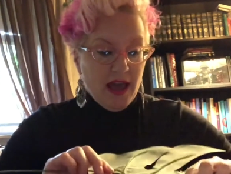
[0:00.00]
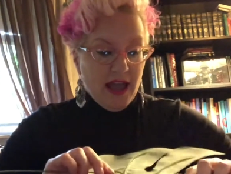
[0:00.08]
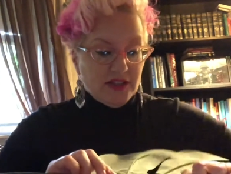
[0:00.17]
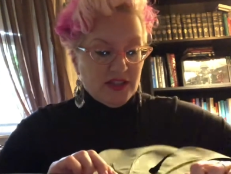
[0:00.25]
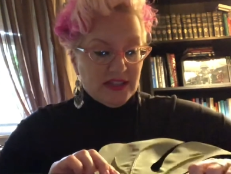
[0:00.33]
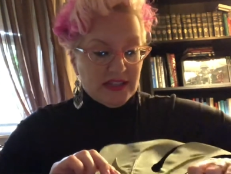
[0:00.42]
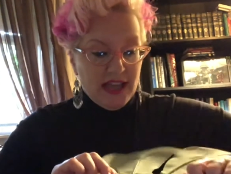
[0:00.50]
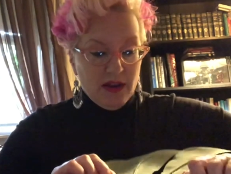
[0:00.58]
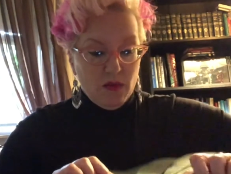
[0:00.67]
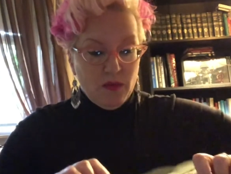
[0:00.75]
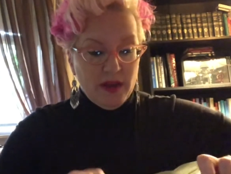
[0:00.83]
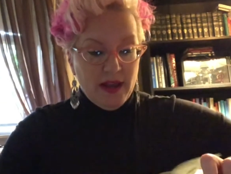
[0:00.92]
I just kind
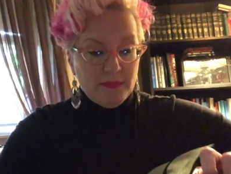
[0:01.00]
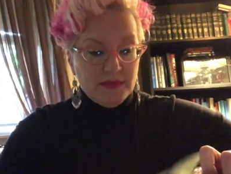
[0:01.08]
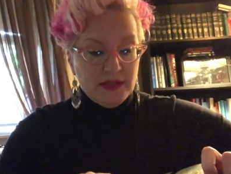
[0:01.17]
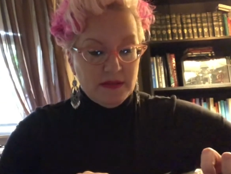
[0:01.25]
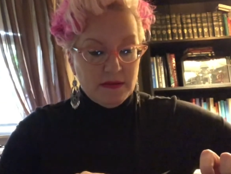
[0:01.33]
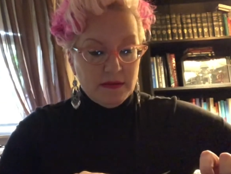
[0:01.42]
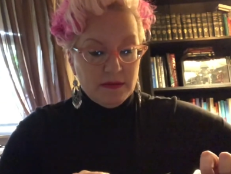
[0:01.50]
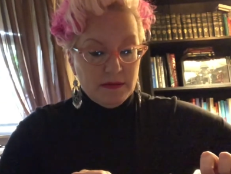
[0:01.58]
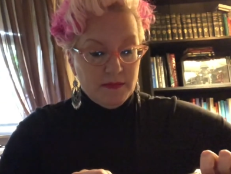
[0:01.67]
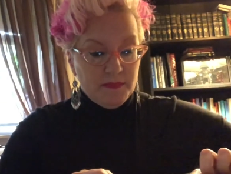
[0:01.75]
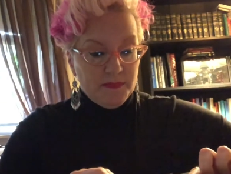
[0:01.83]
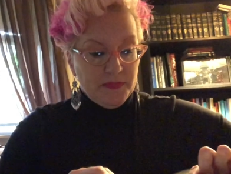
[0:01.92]
of went up to
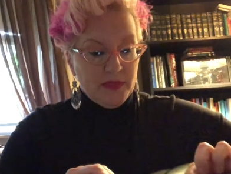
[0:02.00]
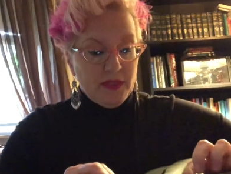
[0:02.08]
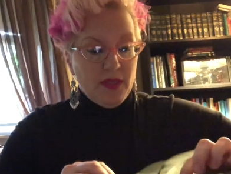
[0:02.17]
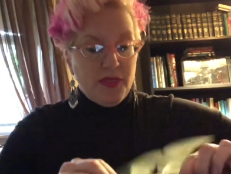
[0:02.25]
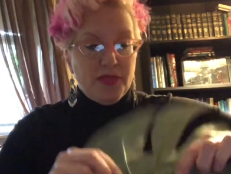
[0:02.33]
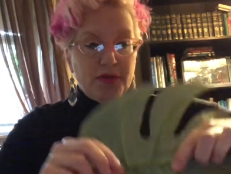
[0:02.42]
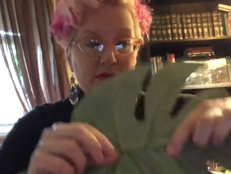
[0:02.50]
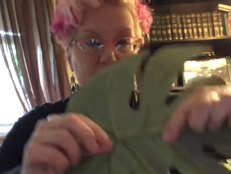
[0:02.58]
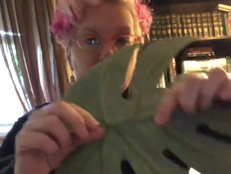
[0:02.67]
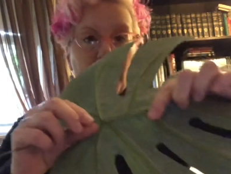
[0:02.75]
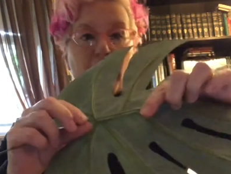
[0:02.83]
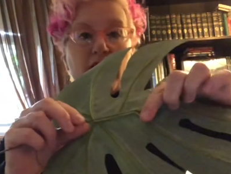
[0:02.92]
the third
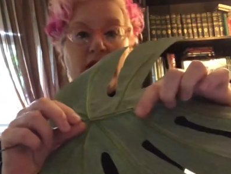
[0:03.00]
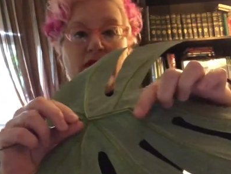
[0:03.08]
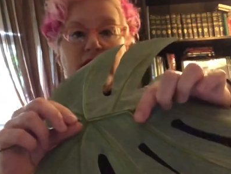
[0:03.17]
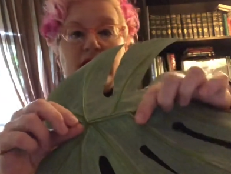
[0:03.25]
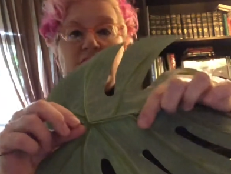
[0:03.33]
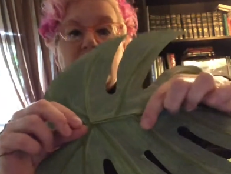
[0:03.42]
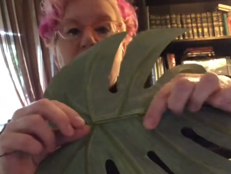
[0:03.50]
rung of the,